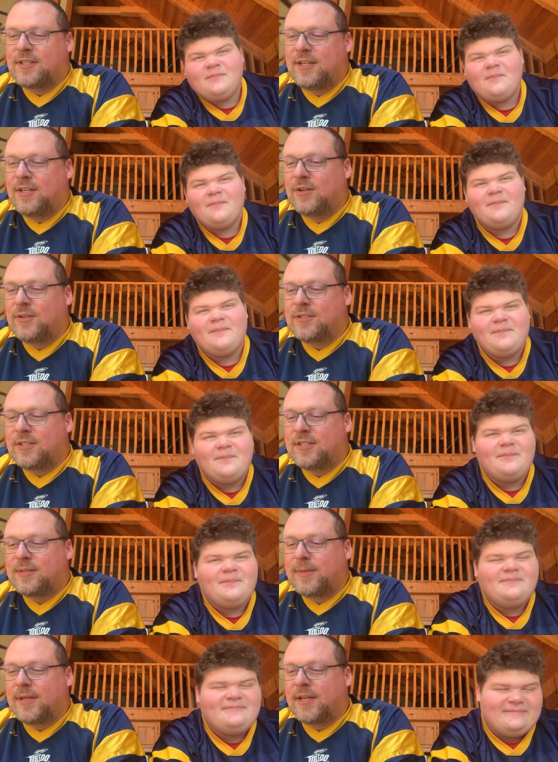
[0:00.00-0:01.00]
Speaker 1: he knows
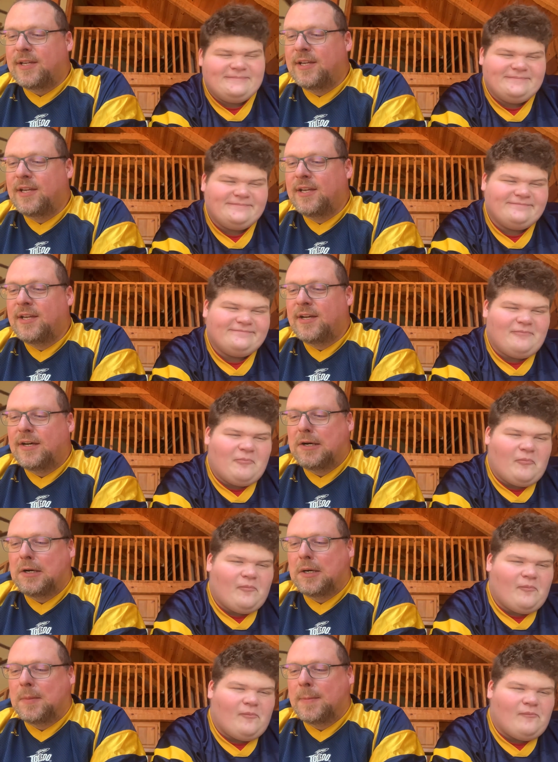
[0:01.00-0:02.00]
his pick.
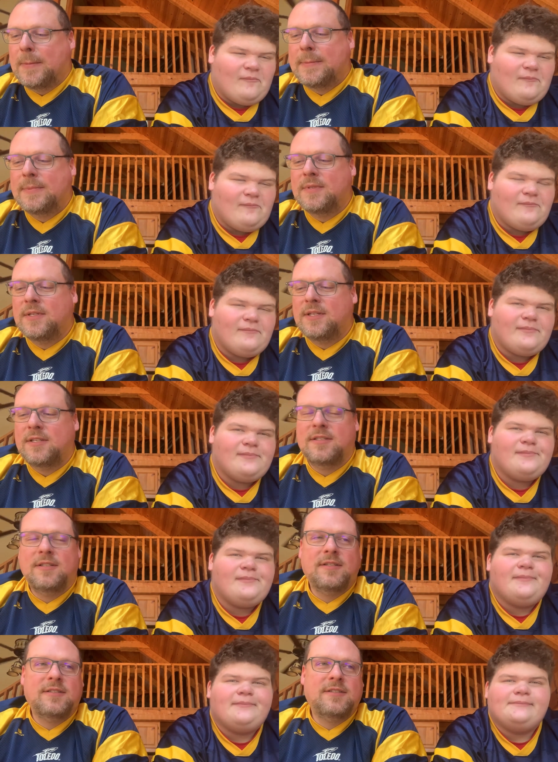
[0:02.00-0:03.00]
Um,
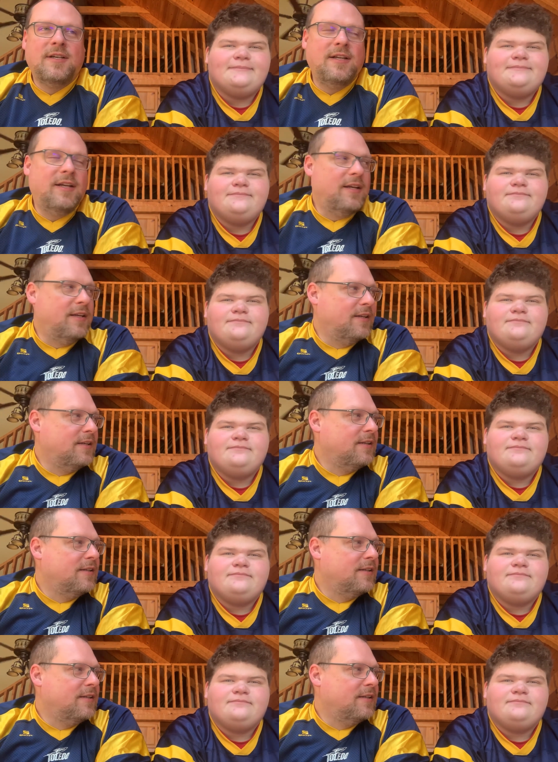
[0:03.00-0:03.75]
tight end.